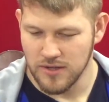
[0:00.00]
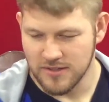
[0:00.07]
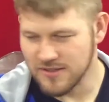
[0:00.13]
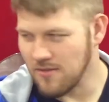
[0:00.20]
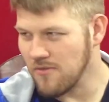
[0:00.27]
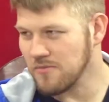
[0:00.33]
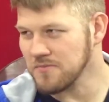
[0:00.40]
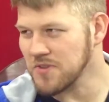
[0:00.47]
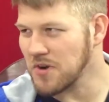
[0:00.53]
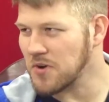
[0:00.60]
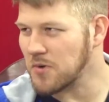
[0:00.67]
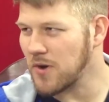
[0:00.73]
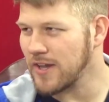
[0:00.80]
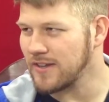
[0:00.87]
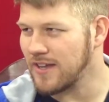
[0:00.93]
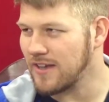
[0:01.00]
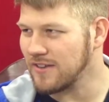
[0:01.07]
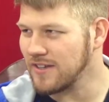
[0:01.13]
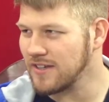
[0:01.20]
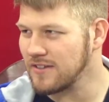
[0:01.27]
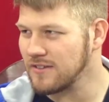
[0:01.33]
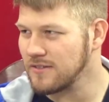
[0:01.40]
some of them don't quite nail
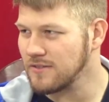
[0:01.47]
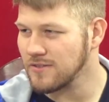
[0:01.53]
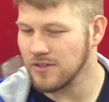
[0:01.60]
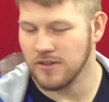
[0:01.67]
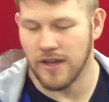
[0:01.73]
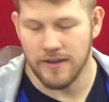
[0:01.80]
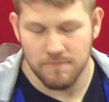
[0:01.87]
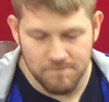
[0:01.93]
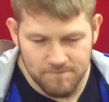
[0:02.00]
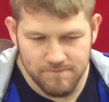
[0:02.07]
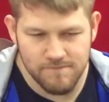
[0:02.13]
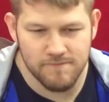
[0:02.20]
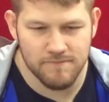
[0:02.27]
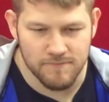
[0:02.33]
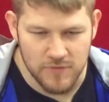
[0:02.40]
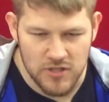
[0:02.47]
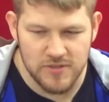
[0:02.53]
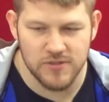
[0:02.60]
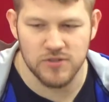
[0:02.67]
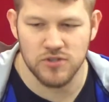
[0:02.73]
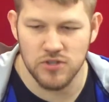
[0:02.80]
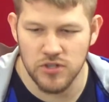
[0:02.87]
it. Mm. They're like, mm. mm, this
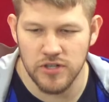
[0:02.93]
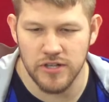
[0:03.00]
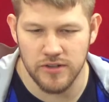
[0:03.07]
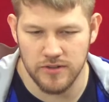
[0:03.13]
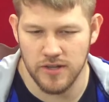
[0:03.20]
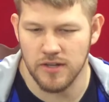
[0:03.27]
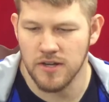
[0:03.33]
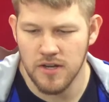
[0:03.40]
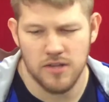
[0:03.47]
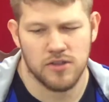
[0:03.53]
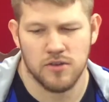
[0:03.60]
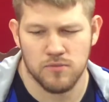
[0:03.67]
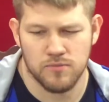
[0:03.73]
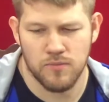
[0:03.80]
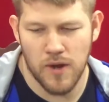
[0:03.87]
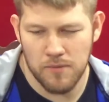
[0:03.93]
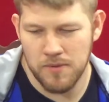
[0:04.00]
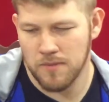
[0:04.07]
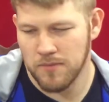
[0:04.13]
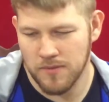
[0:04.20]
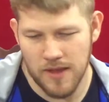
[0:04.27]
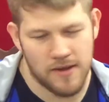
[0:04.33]
is good." The the blah
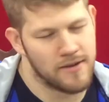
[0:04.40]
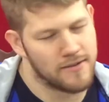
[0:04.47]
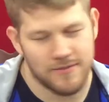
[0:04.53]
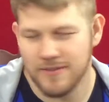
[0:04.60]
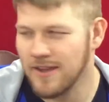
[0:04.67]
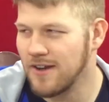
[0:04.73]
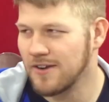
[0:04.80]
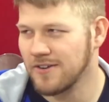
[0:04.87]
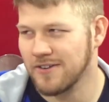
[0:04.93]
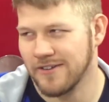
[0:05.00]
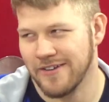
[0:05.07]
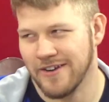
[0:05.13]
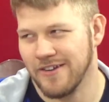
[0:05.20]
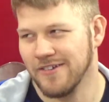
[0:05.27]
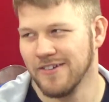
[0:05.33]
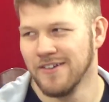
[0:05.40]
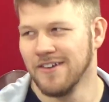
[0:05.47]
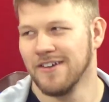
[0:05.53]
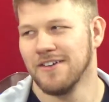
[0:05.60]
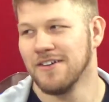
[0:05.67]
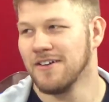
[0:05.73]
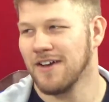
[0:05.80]
blah blah. blah. No no no no,
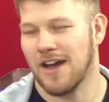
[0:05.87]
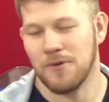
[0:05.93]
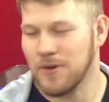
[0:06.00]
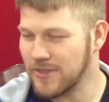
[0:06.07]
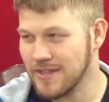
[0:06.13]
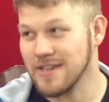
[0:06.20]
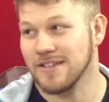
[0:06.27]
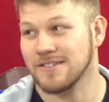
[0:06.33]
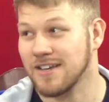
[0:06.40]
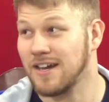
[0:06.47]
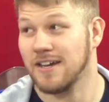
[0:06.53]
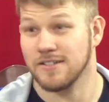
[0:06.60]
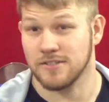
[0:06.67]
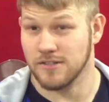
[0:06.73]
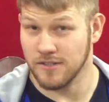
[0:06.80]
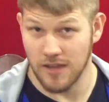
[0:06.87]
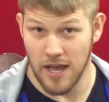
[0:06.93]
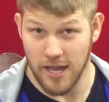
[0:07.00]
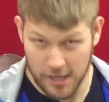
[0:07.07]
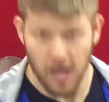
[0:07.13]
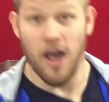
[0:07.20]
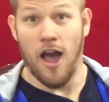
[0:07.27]
I want these guys. Yeah. They're
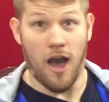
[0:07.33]
like,